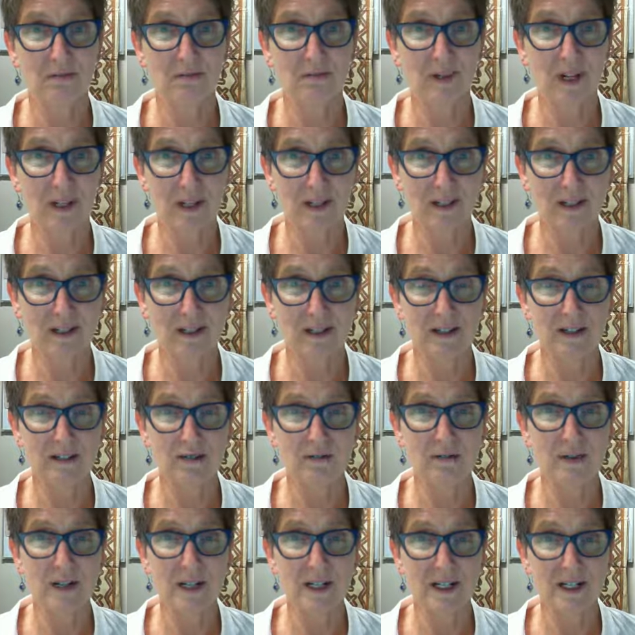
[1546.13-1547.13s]

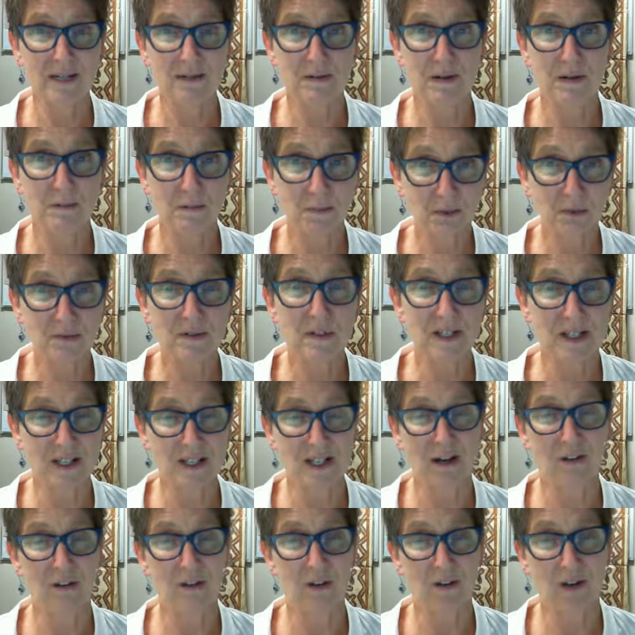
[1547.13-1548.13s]
read books in
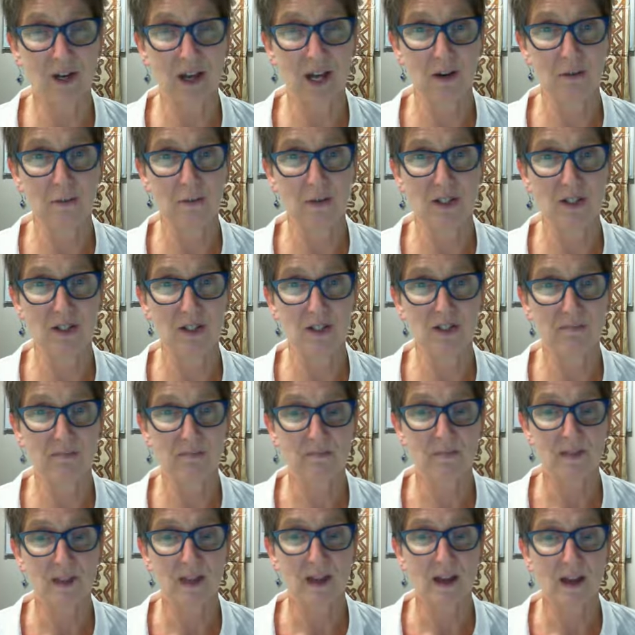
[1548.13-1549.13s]
their own language.
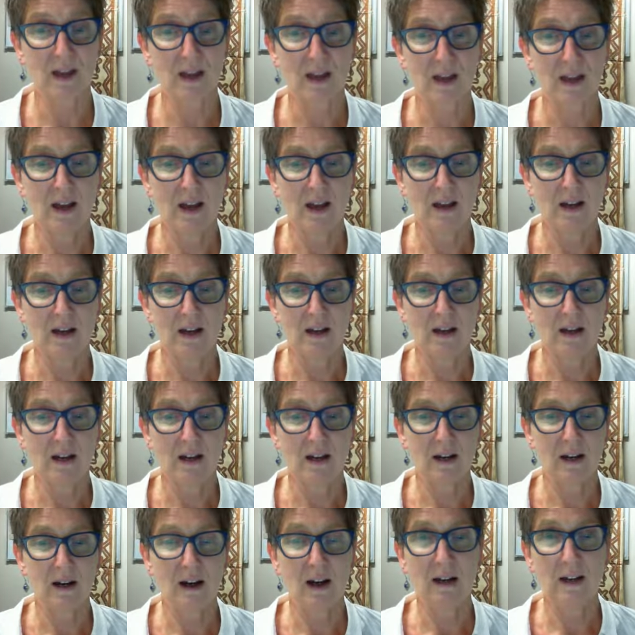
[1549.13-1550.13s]

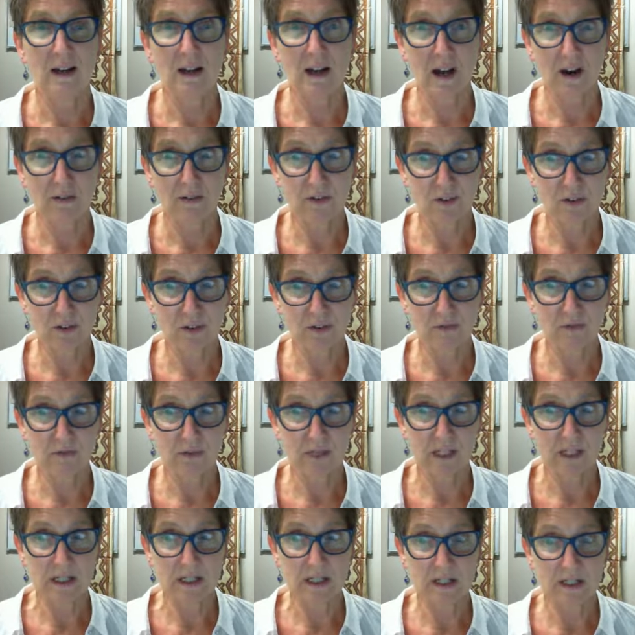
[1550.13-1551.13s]
I encourage you to
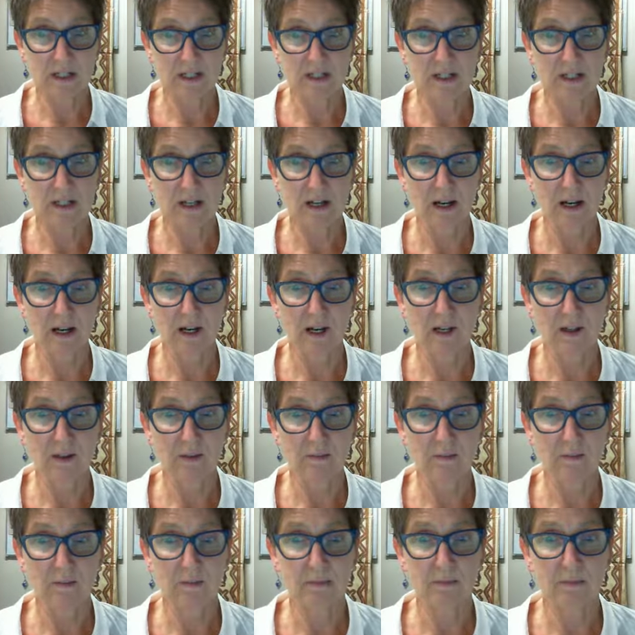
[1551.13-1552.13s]
read it
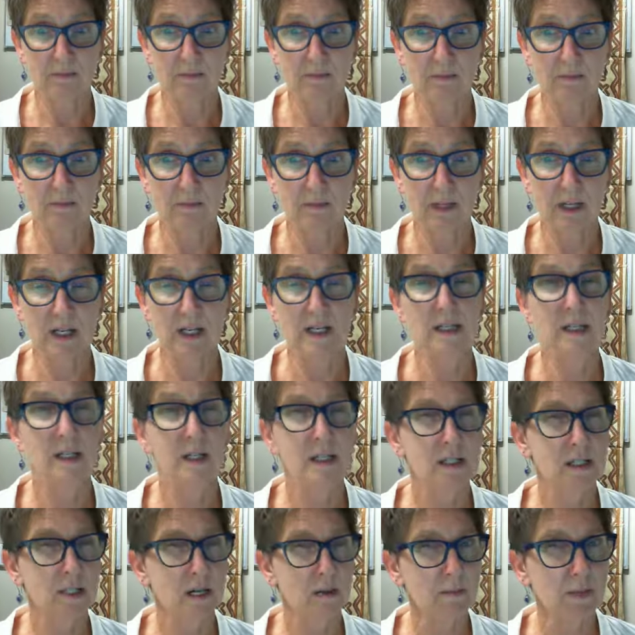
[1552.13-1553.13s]
because
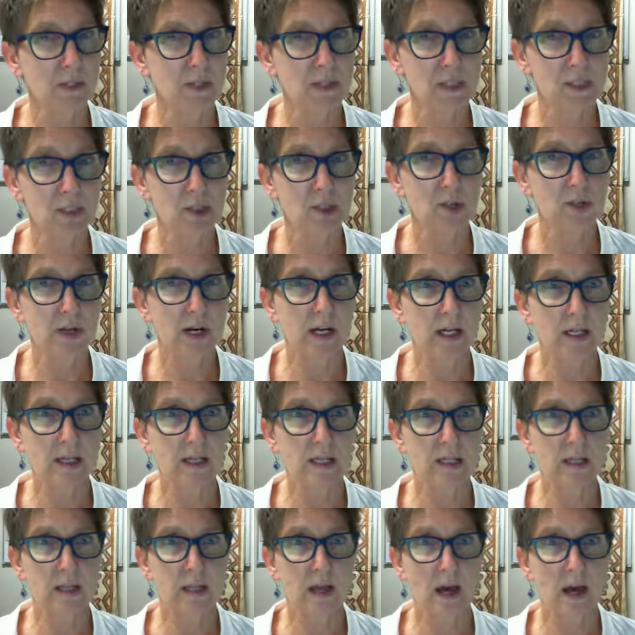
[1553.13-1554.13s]
it
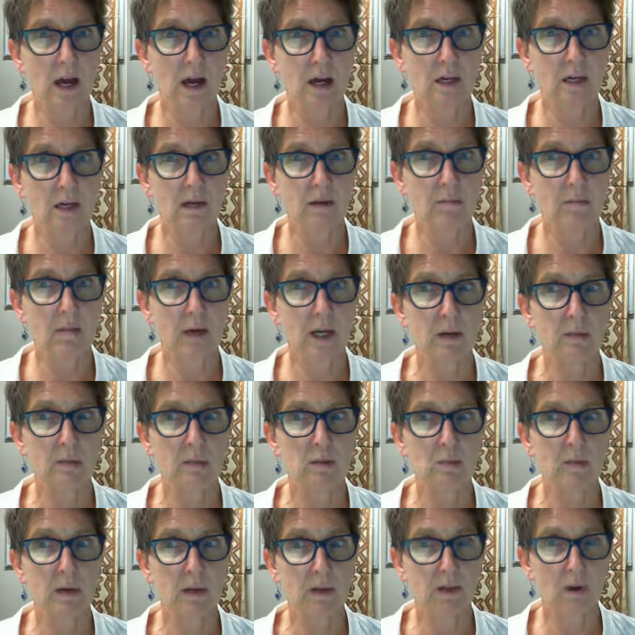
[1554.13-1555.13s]
demonstrates that
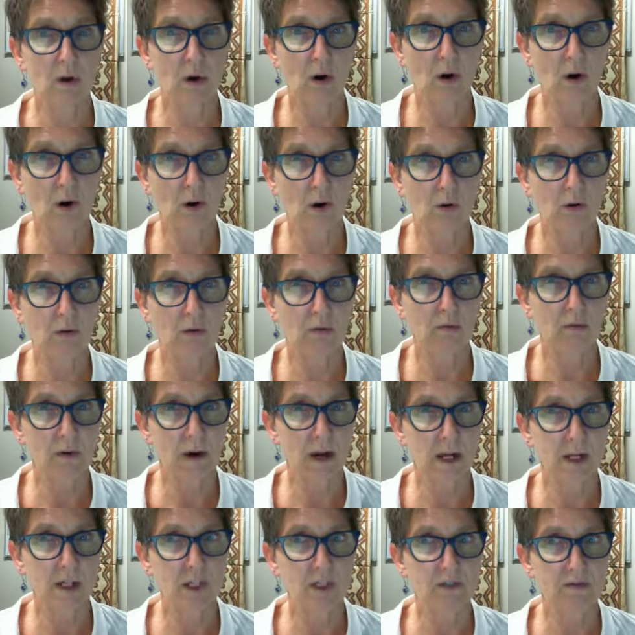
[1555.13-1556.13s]
people with a whole
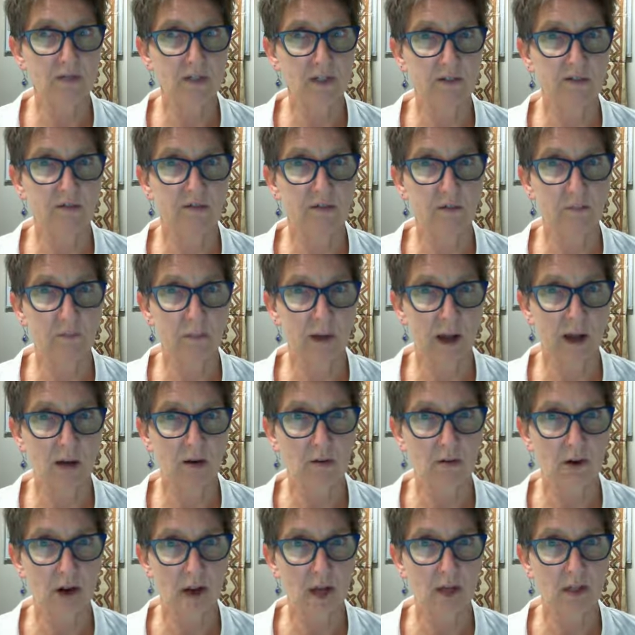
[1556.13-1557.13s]
range of different
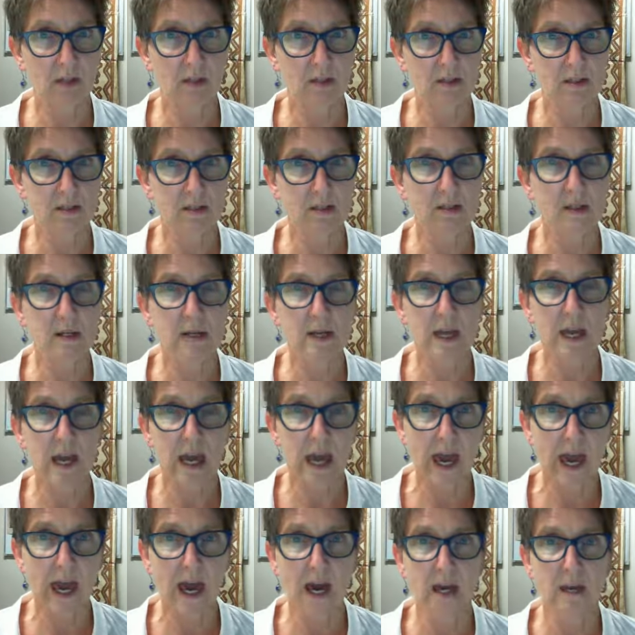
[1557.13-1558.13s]
backgrounds
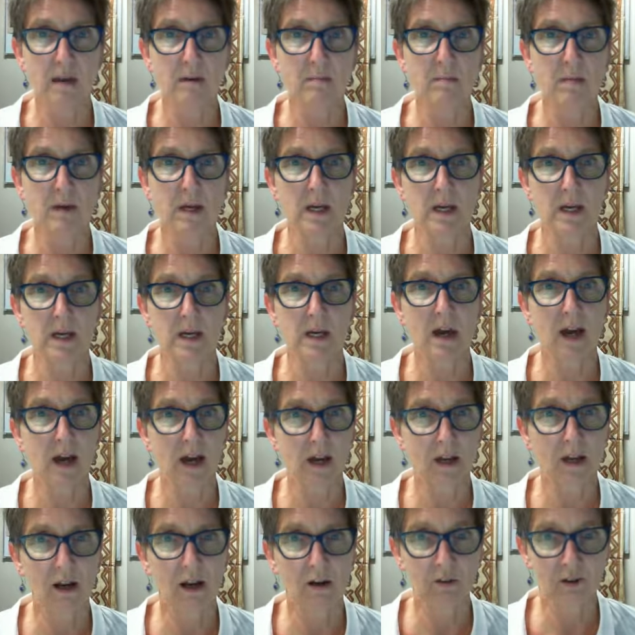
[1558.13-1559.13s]
can be
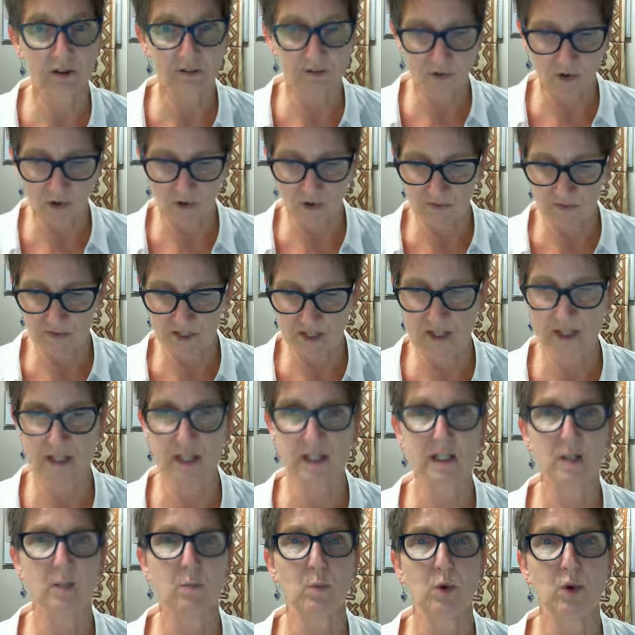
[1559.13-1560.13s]
and are involved in
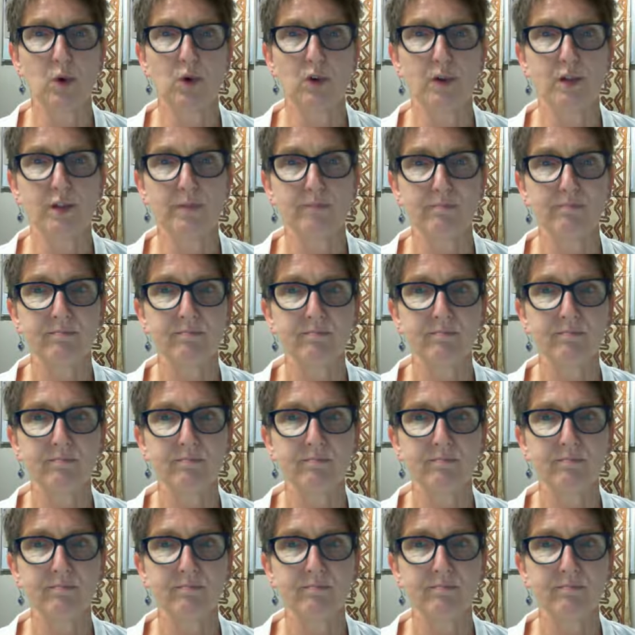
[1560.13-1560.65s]
this work.